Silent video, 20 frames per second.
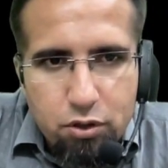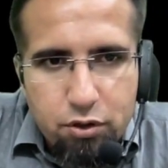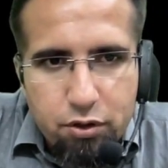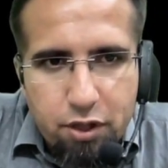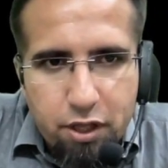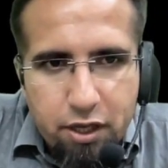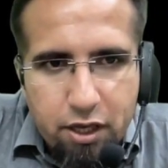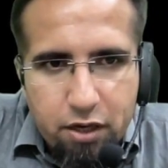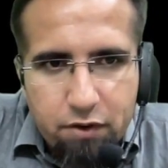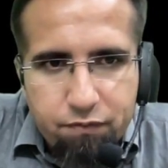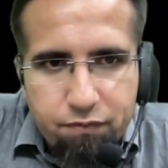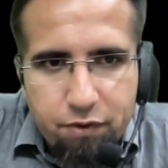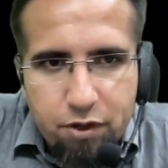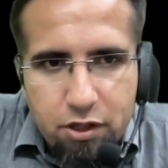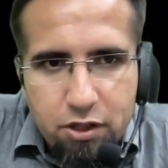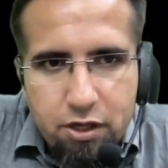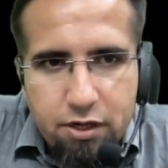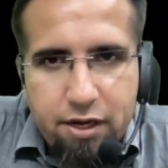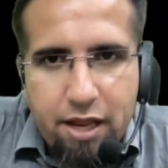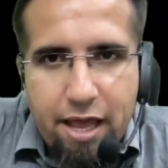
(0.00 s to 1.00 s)
they can
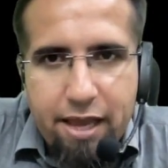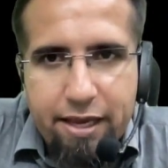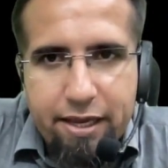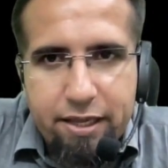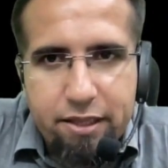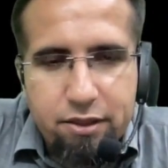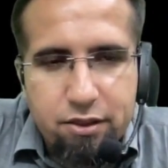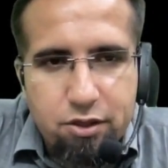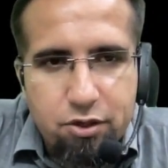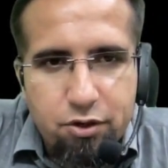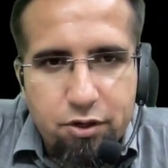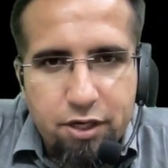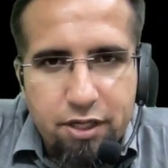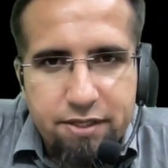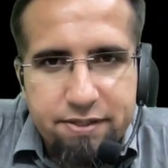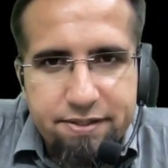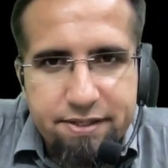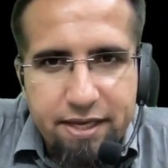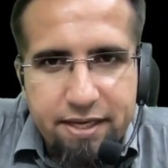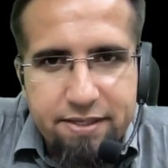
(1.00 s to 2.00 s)
fill the tank in
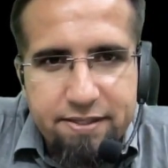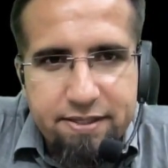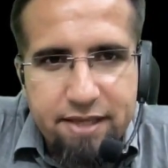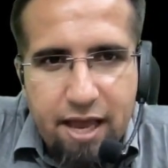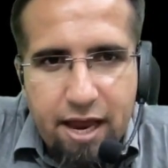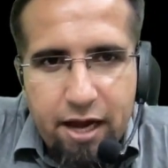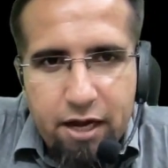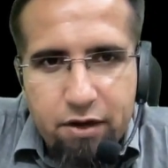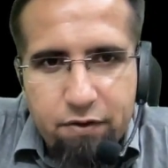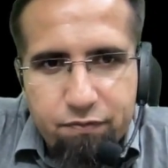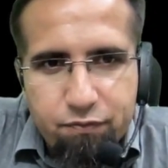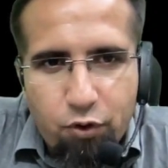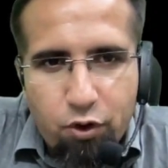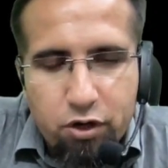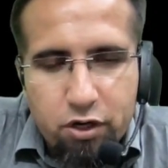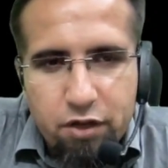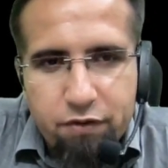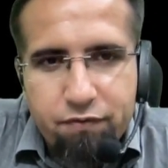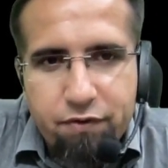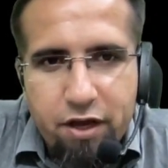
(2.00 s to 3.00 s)
36 and
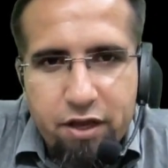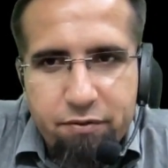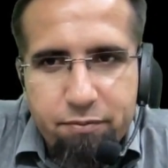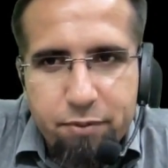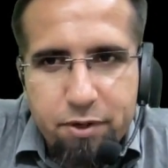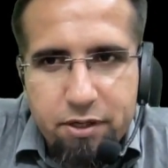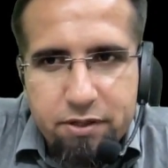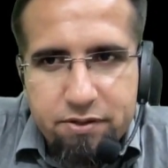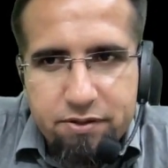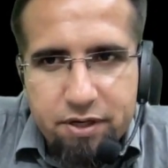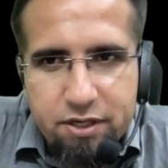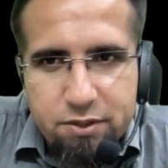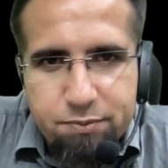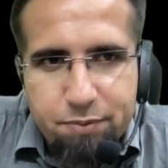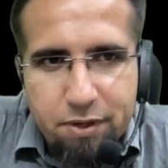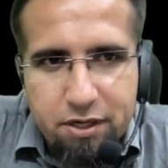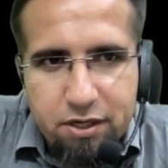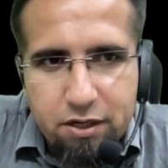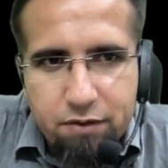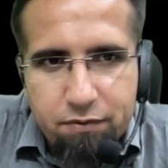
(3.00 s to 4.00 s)
45 minutes
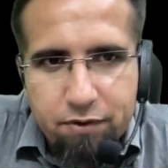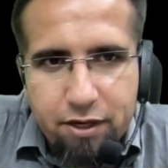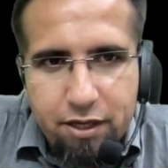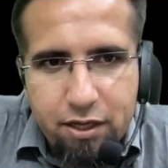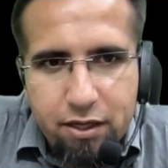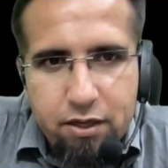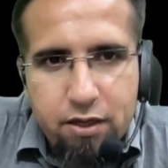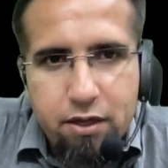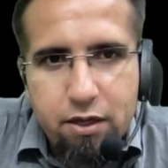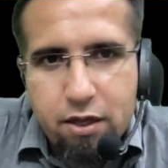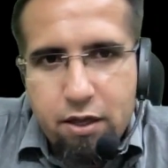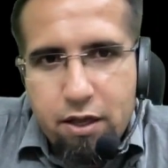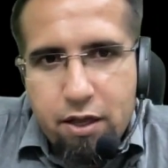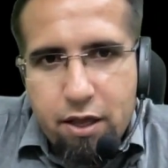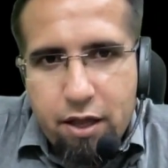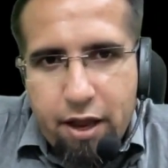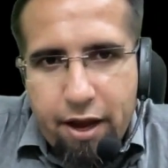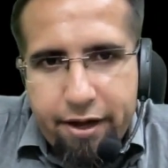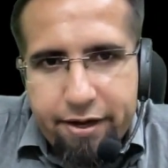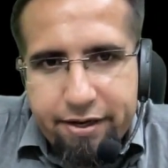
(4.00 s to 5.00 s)
respectively,
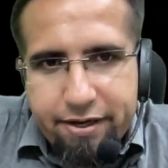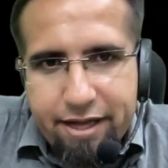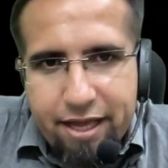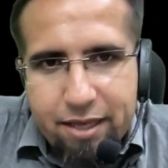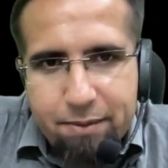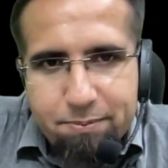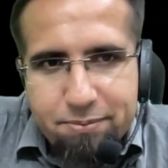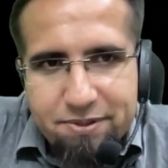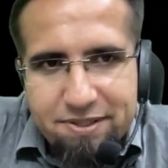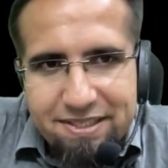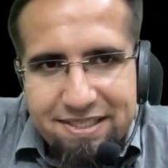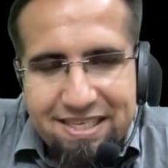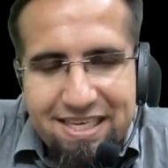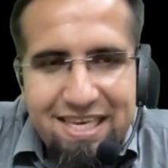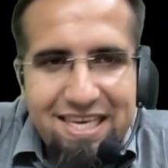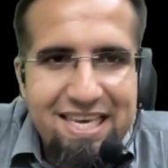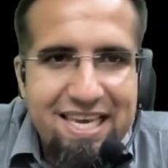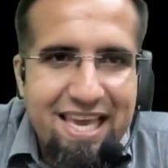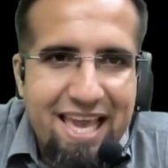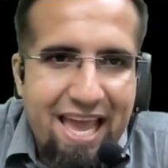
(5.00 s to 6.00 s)
and type
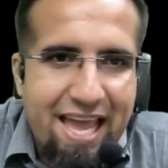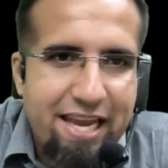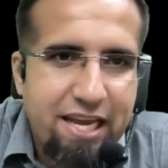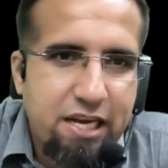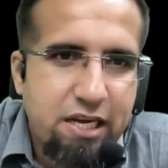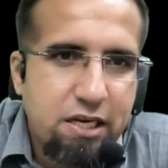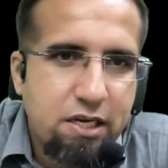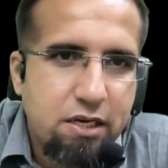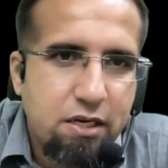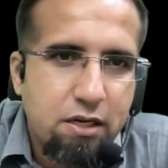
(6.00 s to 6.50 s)
C can